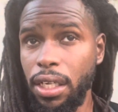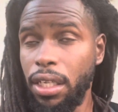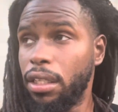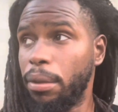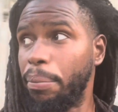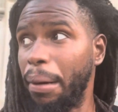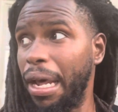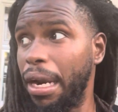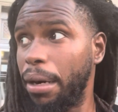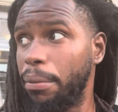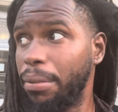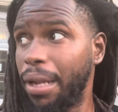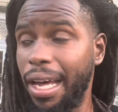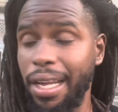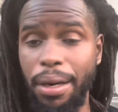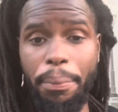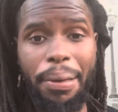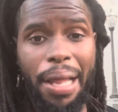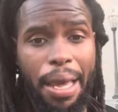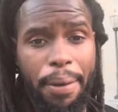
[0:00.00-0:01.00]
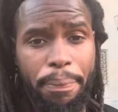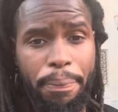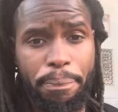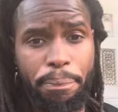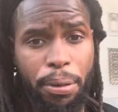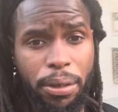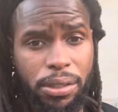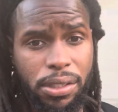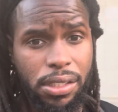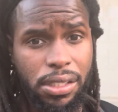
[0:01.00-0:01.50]
The bottom line, a black
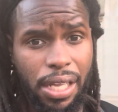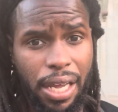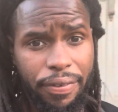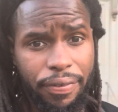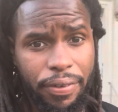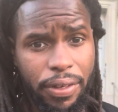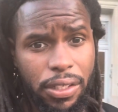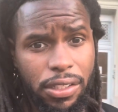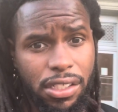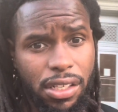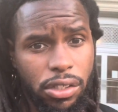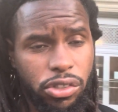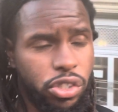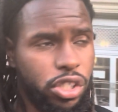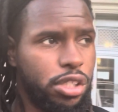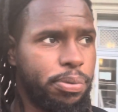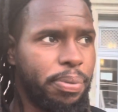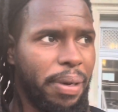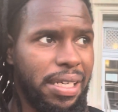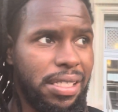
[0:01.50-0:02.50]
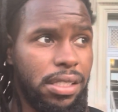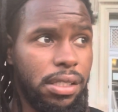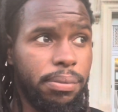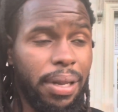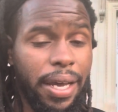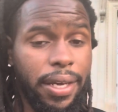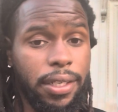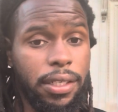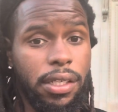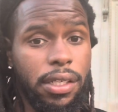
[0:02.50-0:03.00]
person's life in this country, especially
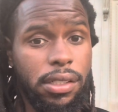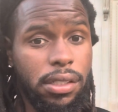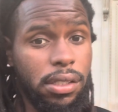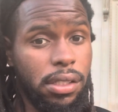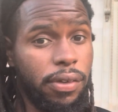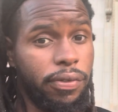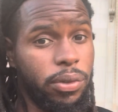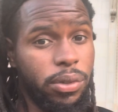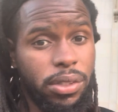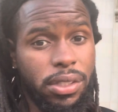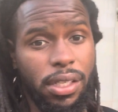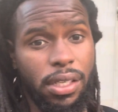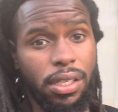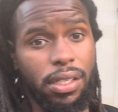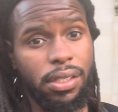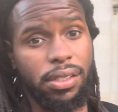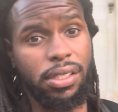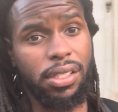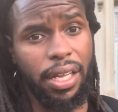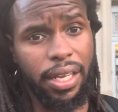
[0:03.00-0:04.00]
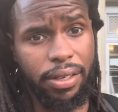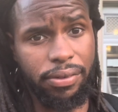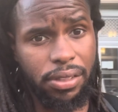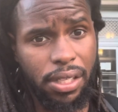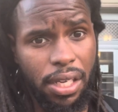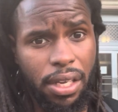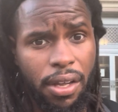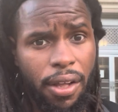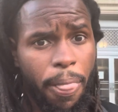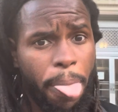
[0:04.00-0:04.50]
black indigenous, if you descended of slaves,
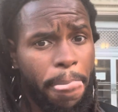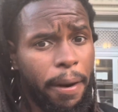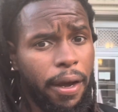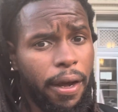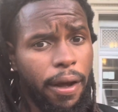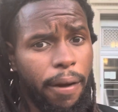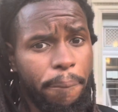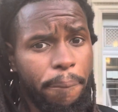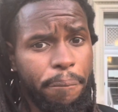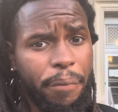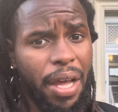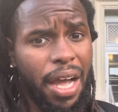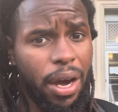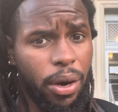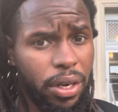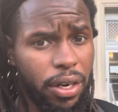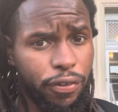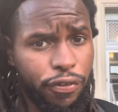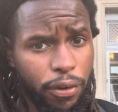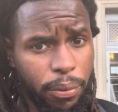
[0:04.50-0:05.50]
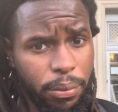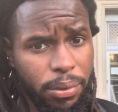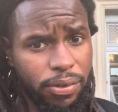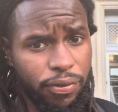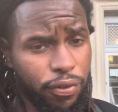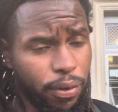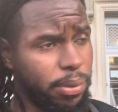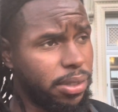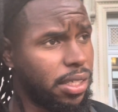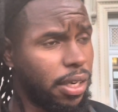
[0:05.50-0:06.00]
um, out here from the
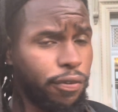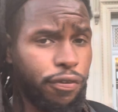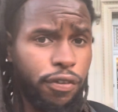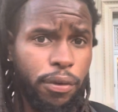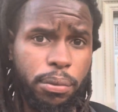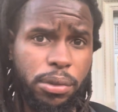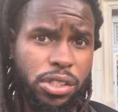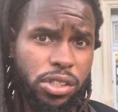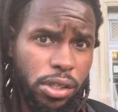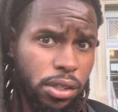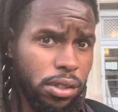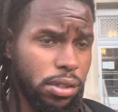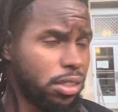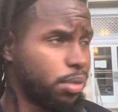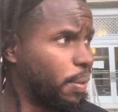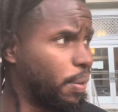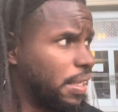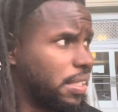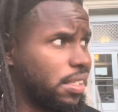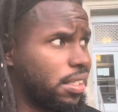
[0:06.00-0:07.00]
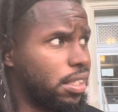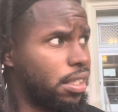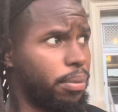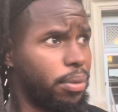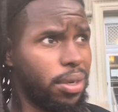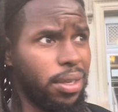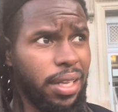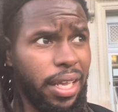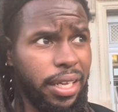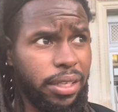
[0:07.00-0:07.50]
from the turf, from the soil, especially in a
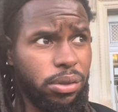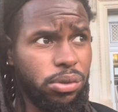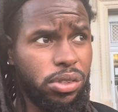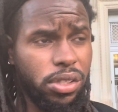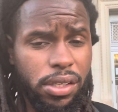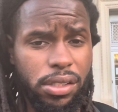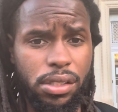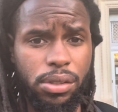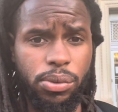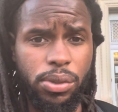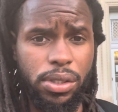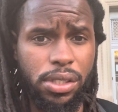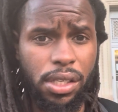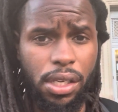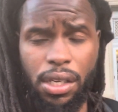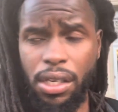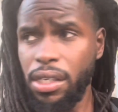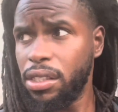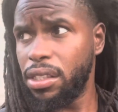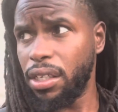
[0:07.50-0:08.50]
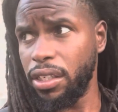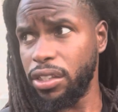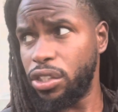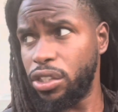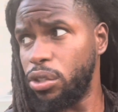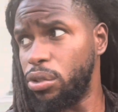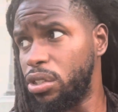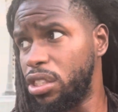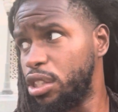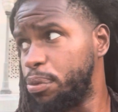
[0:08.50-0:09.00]
community like New Jersey, which such
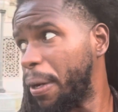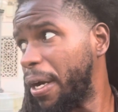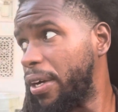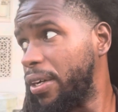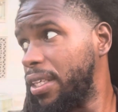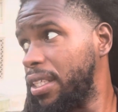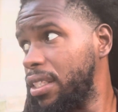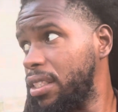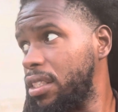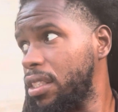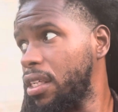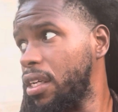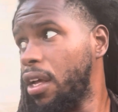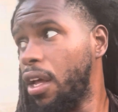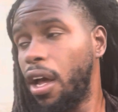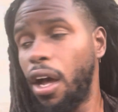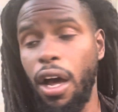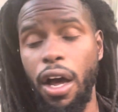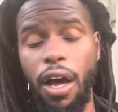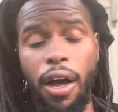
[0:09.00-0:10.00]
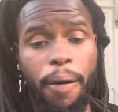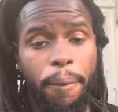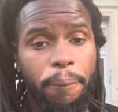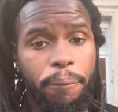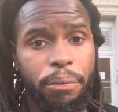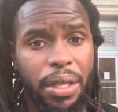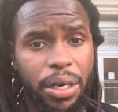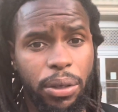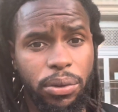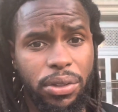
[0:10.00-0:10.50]
huge disparities, um,
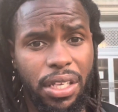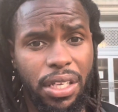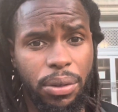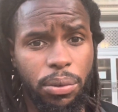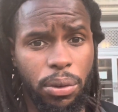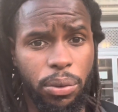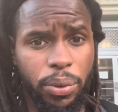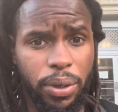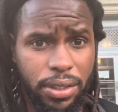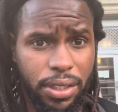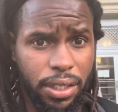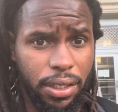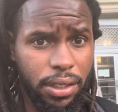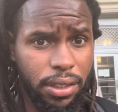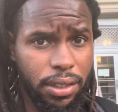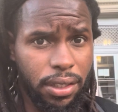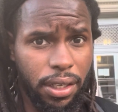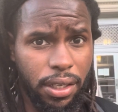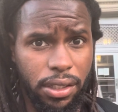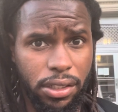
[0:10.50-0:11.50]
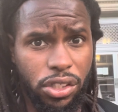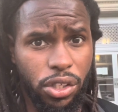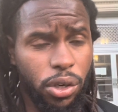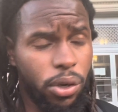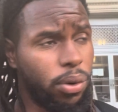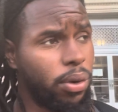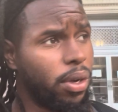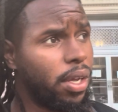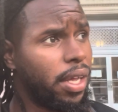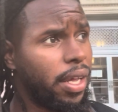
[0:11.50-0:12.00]
they don't think we're worth anything.
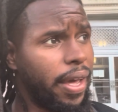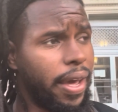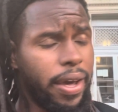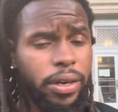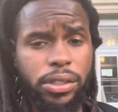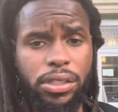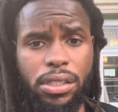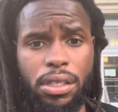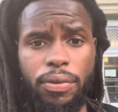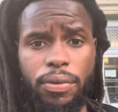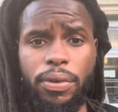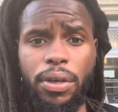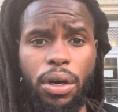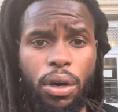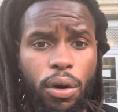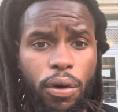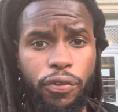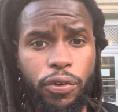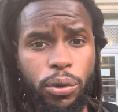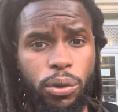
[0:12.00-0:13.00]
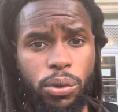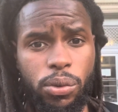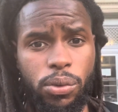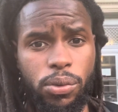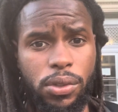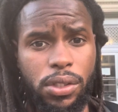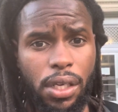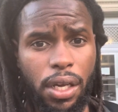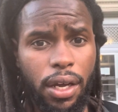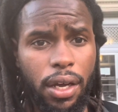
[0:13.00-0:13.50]
So Anderson v. Whole
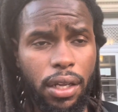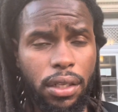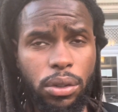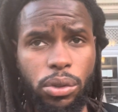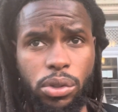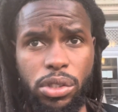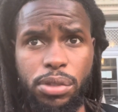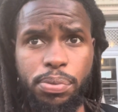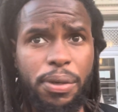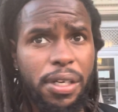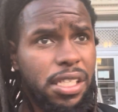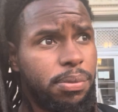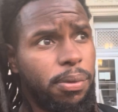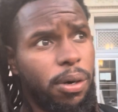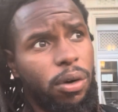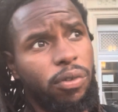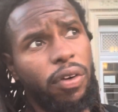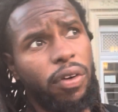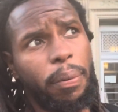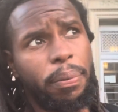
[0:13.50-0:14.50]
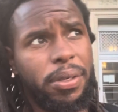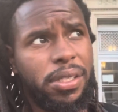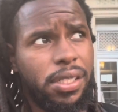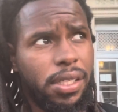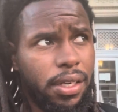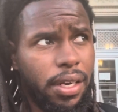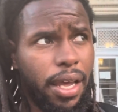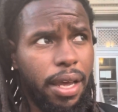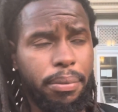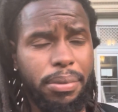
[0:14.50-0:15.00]
Foods, uh, Louis Brisbo
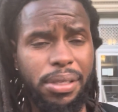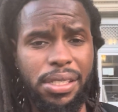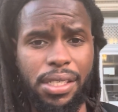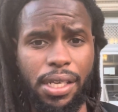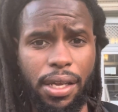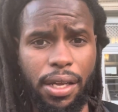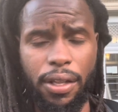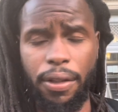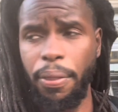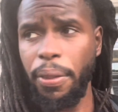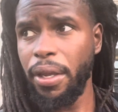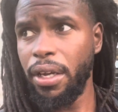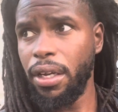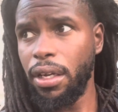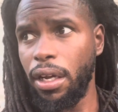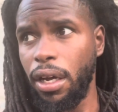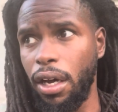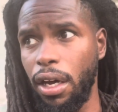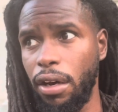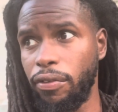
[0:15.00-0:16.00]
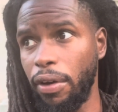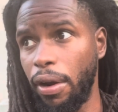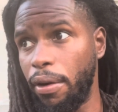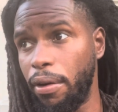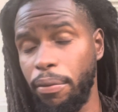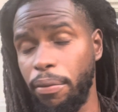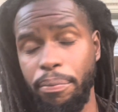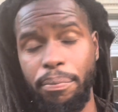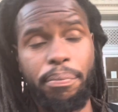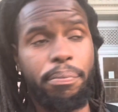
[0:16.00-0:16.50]
representing Amazon uh,
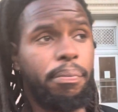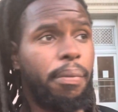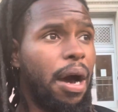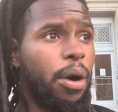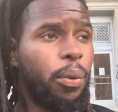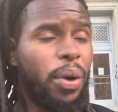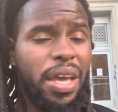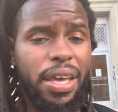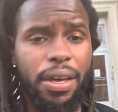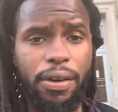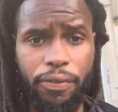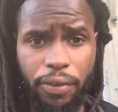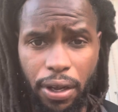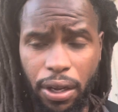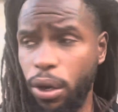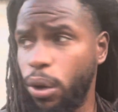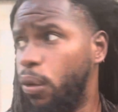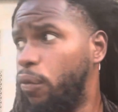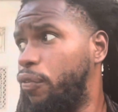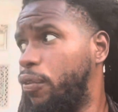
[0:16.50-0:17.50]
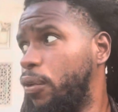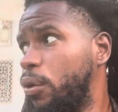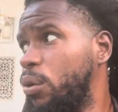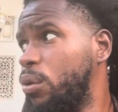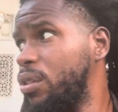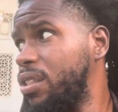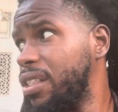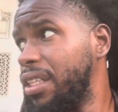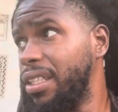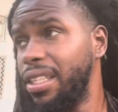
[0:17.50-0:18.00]
uh, by way of uh, Whole
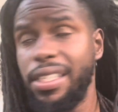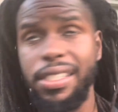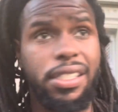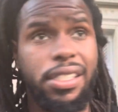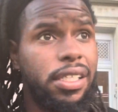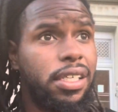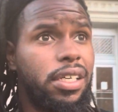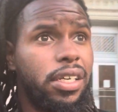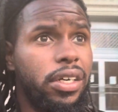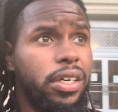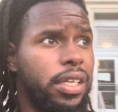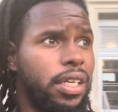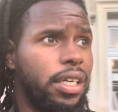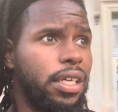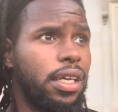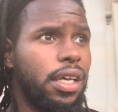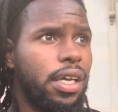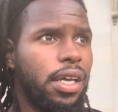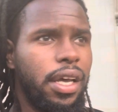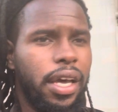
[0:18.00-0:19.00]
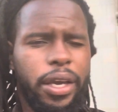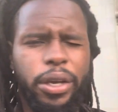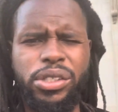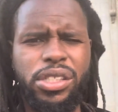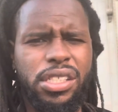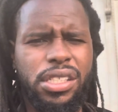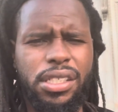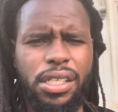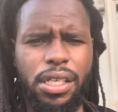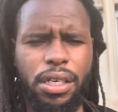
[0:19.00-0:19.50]
Foods and Elite Security. And you
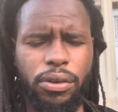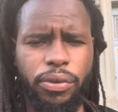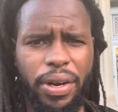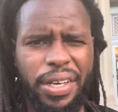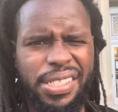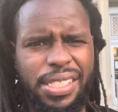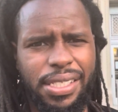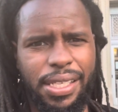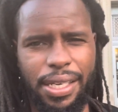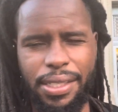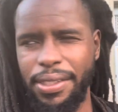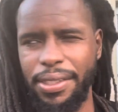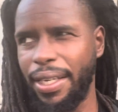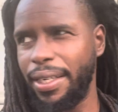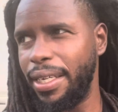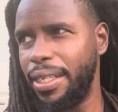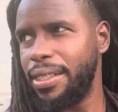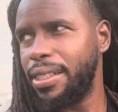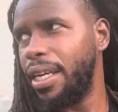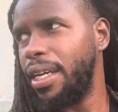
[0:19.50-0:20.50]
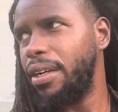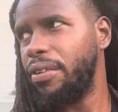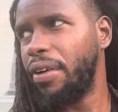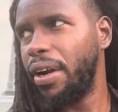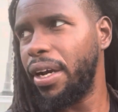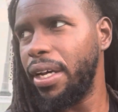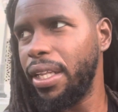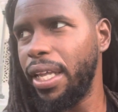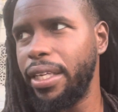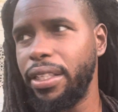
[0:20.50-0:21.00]
should see the racist things that they say,
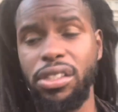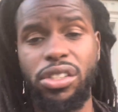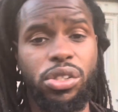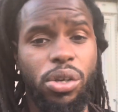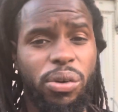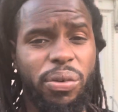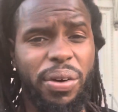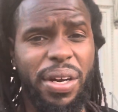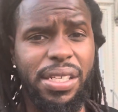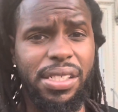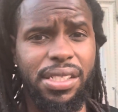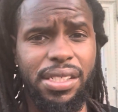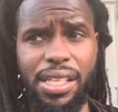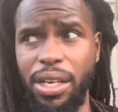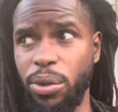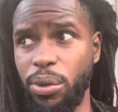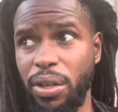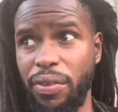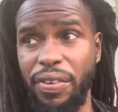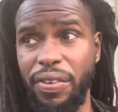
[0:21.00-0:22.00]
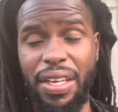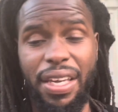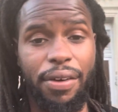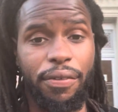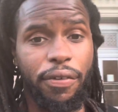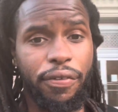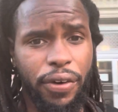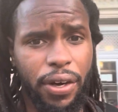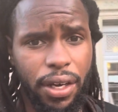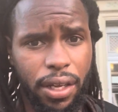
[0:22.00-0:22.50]
right? Like they're so racist, they don't even give
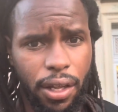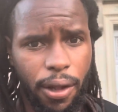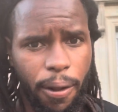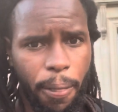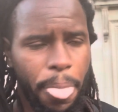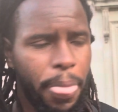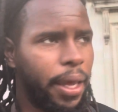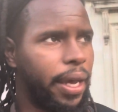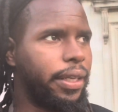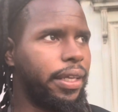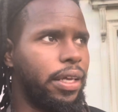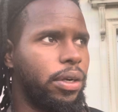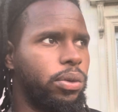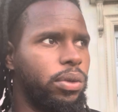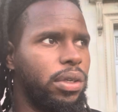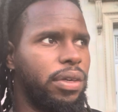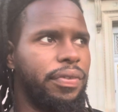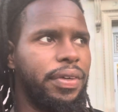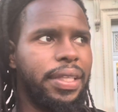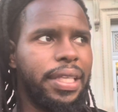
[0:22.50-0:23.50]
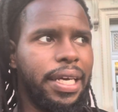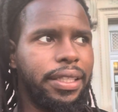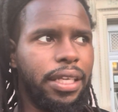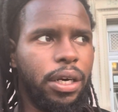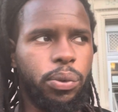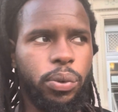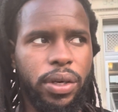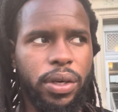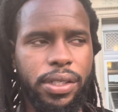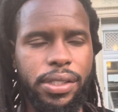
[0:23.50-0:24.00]
a fuck and they don't even think
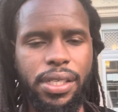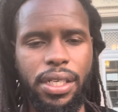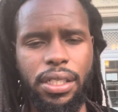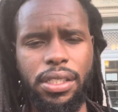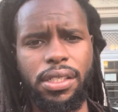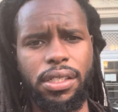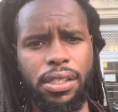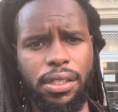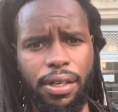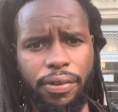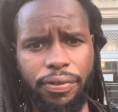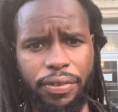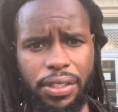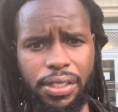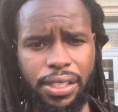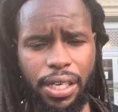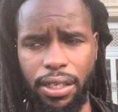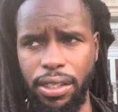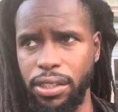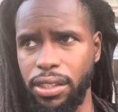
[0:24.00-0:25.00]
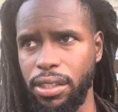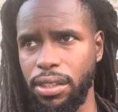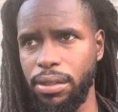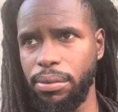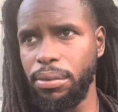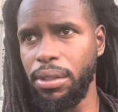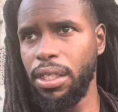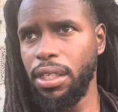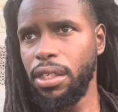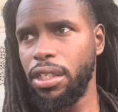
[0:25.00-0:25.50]
that we're intelligent enough to challenge
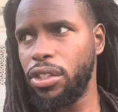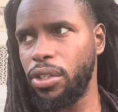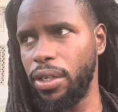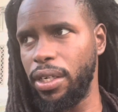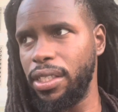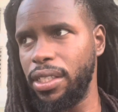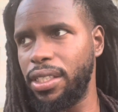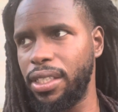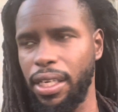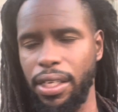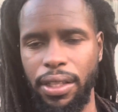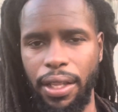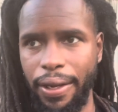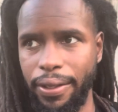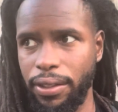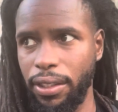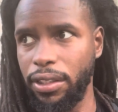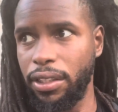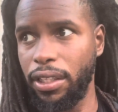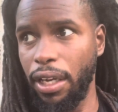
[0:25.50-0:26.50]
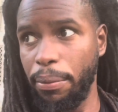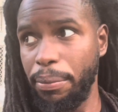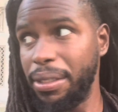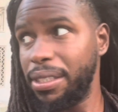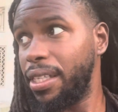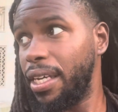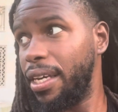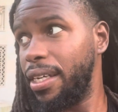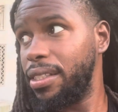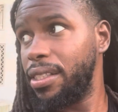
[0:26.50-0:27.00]
them. So they say like the
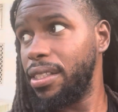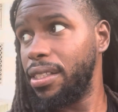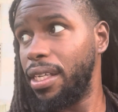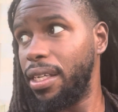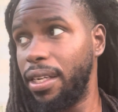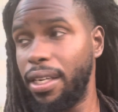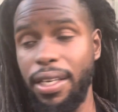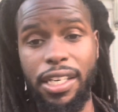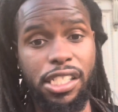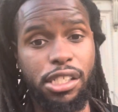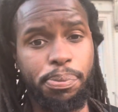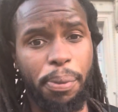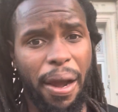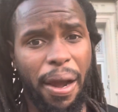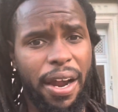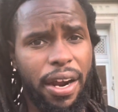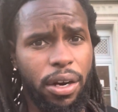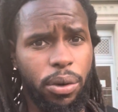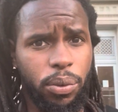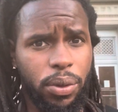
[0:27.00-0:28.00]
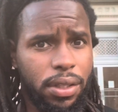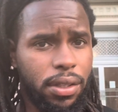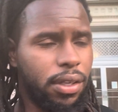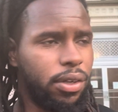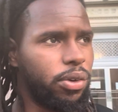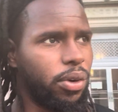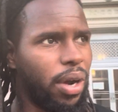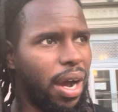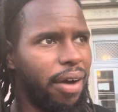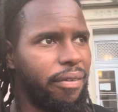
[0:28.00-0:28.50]
dumbest things and then they conspire with,
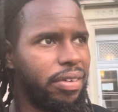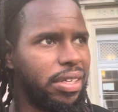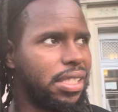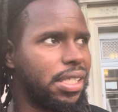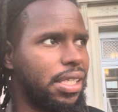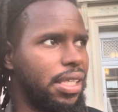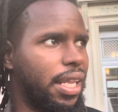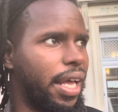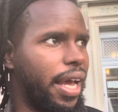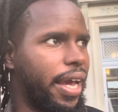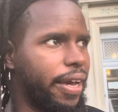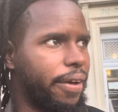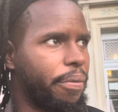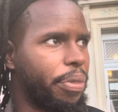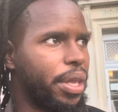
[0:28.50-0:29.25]
you know, obviously like